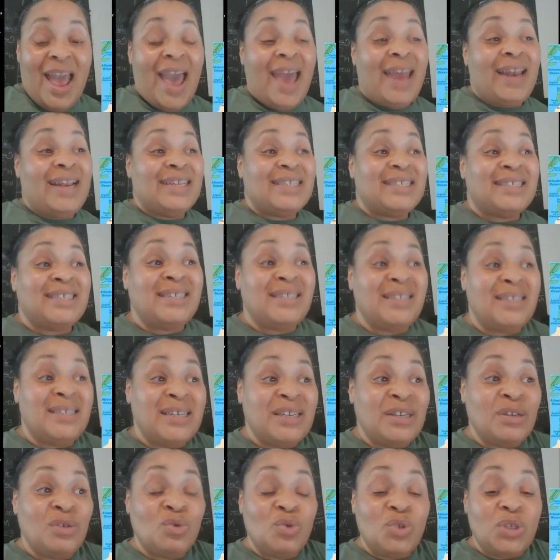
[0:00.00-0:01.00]
and it's
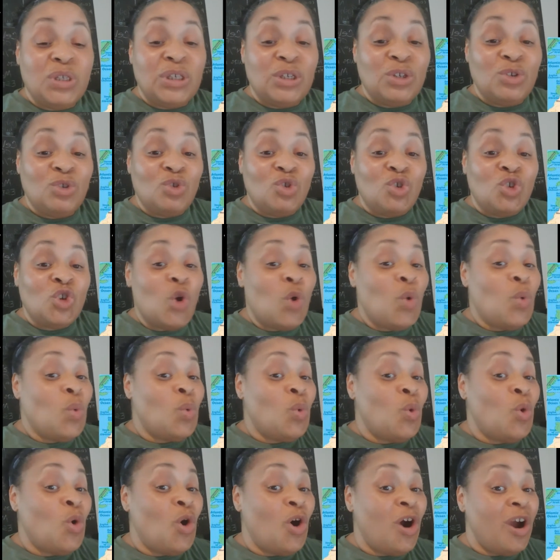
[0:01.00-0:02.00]
tilting
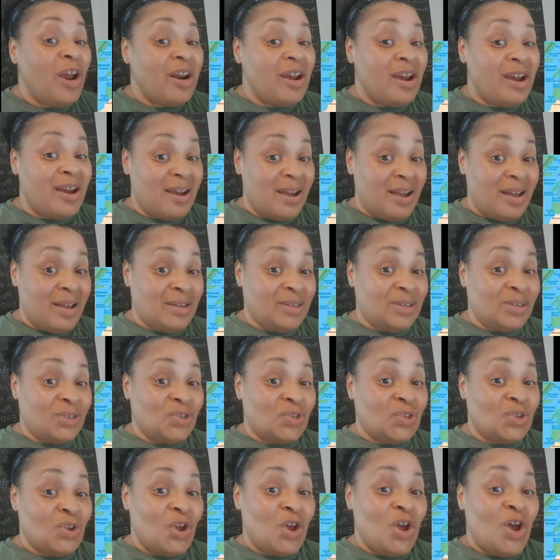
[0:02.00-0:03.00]
toward
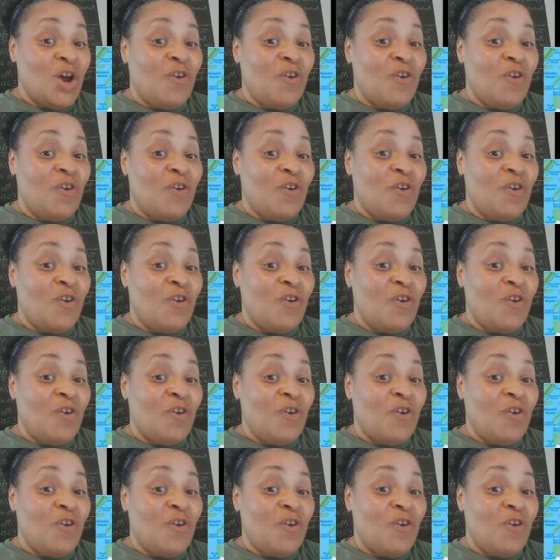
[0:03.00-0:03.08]
us